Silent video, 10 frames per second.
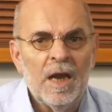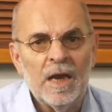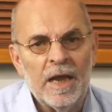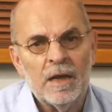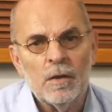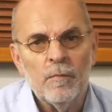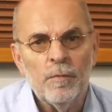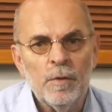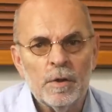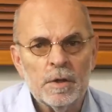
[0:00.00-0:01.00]
ladder
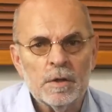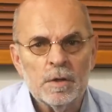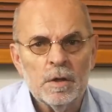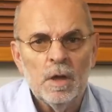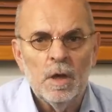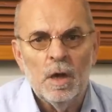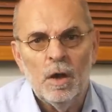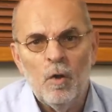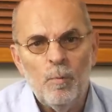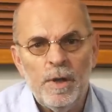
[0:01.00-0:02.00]
converters,
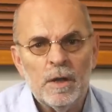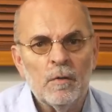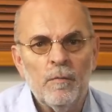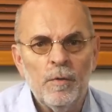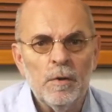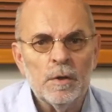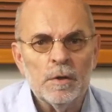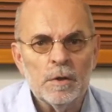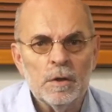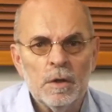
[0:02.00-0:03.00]
low bit
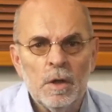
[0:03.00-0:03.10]
converters,